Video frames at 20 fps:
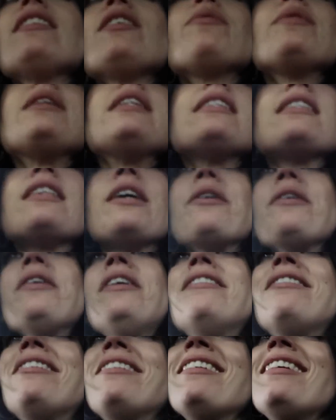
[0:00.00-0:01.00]
don't we? So
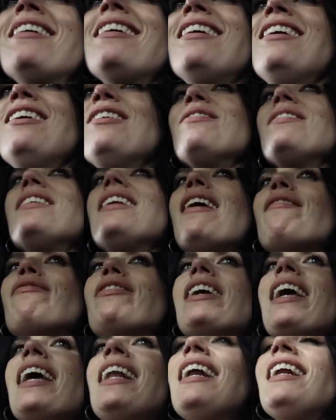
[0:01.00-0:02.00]
we never
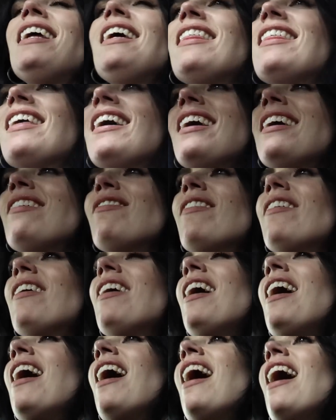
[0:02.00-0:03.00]
get anything
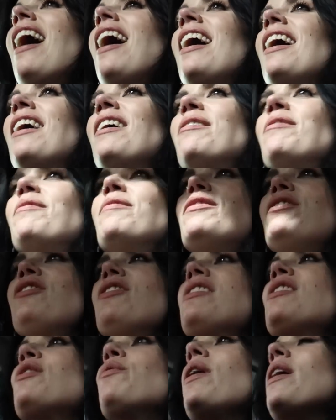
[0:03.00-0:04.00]

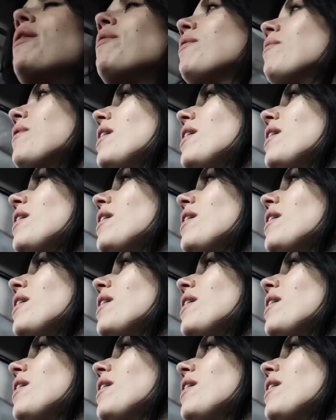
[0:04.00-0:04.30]
just the way we